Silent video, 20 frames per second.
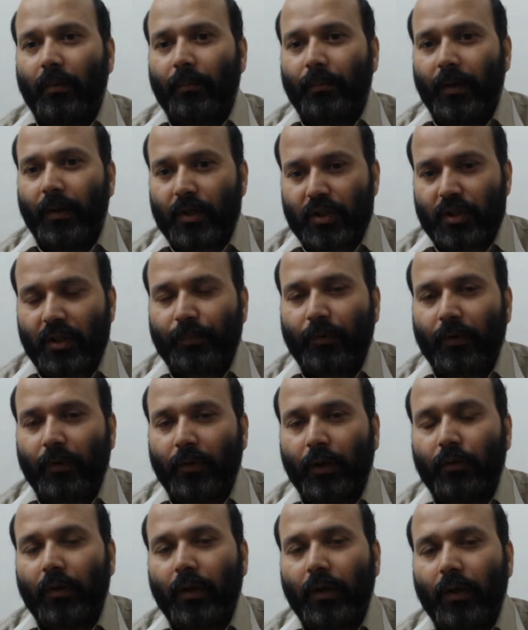first of all I
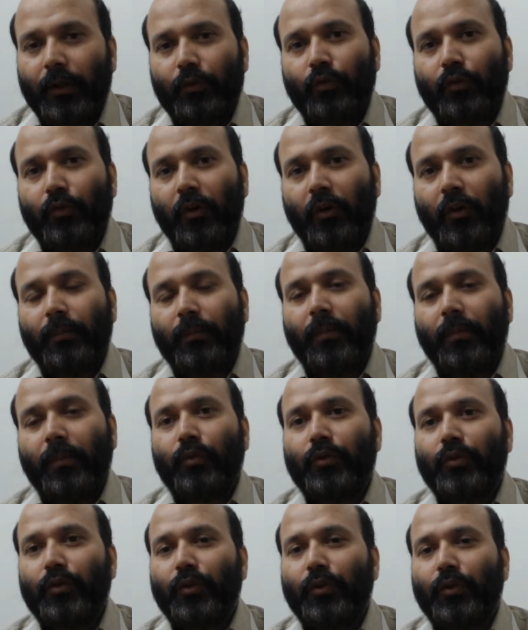would like to talk
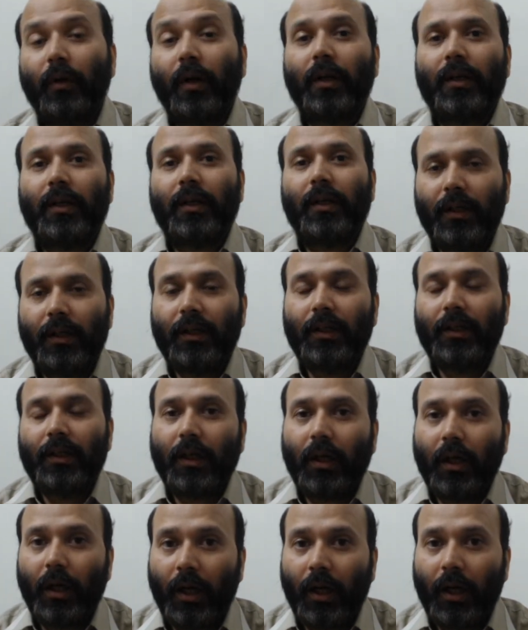about what is
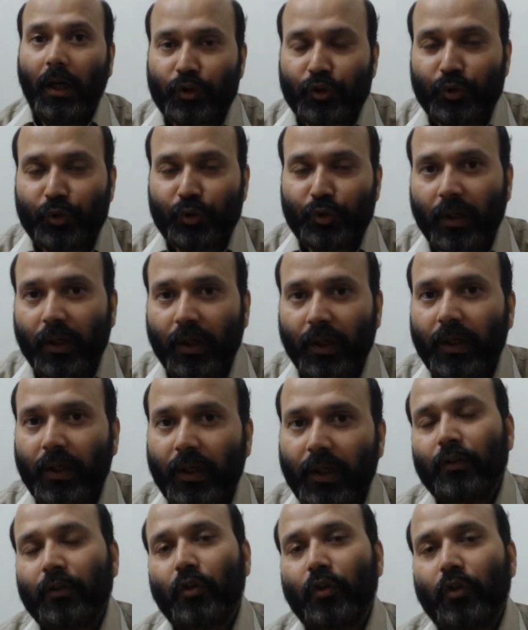actually
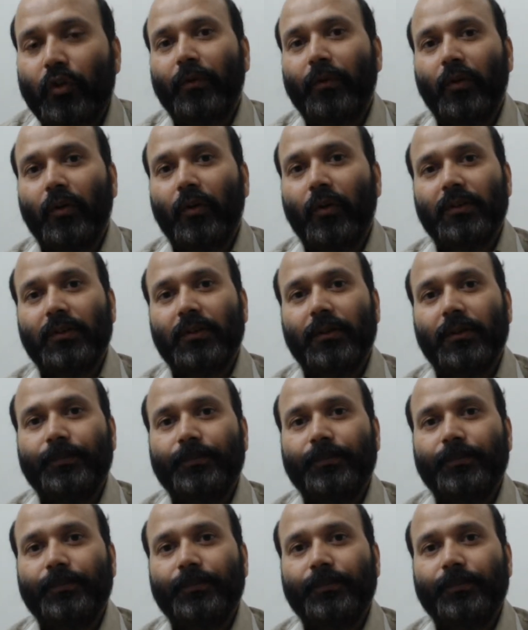anthropology.